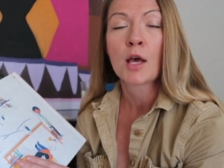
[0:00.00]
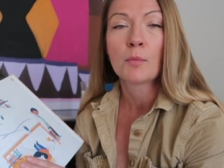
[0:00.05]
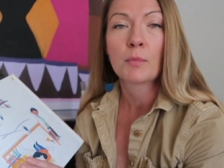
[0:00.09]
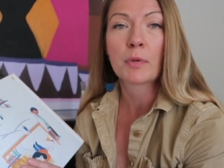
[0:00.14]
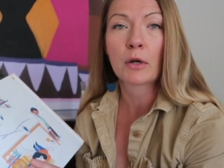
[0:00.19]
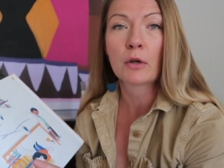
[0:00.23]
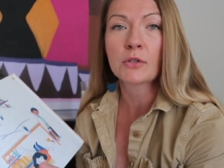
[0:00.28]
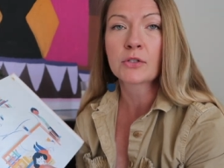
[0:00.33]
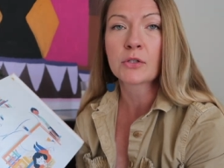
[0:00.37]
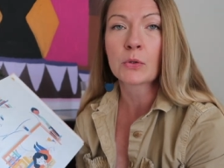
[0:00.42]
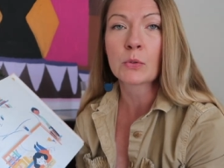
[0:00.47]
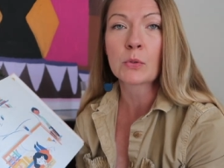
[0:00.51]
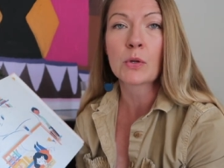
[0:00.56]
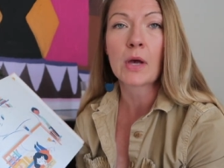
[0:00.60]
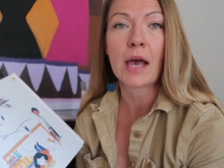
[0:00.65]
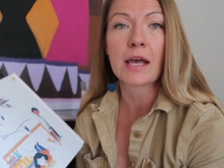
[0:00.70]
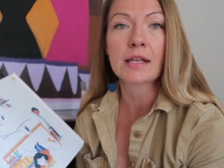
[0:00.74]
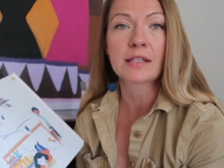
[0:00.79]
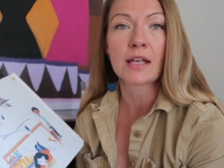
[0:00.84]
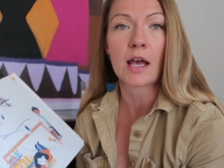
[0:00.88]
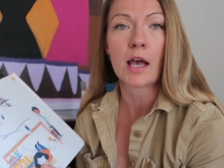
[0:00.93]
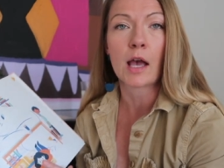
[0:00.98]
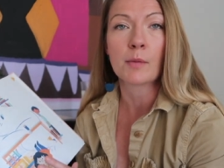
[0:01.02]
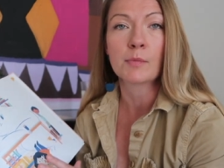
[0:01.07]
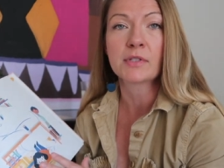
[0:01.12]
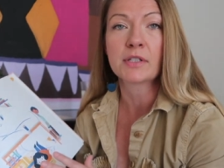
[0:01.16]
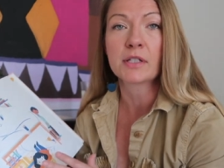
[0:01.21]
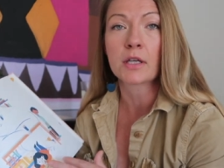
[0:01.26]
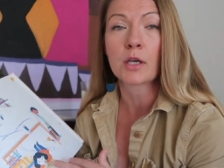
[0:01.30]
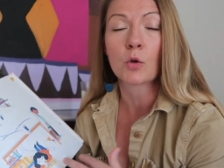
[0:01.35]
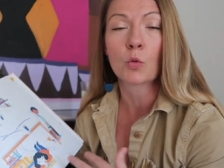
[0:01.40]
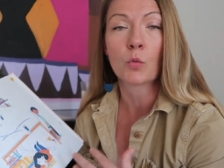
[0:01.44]
But also, as I'm
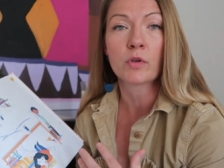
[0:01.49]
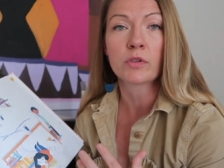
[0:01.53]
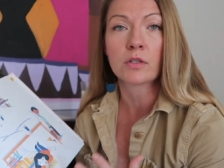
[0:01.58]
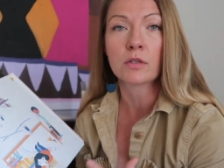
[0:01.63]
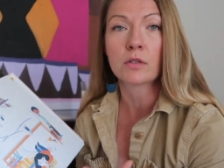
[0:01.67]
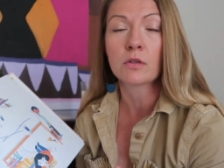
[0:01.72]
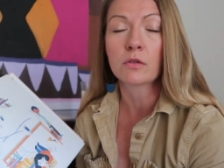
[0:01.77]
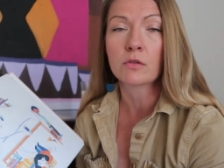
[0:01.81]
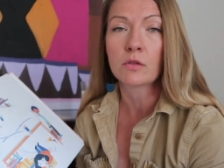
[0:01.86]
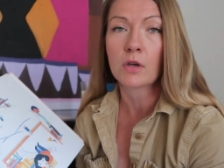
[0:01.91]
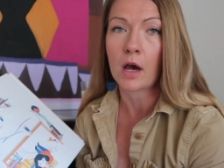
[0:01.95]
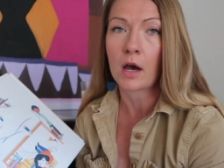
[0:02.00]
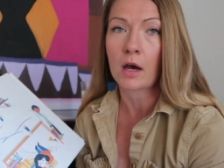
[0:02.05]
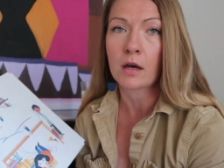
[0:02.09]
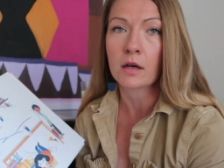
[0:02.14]
seeing within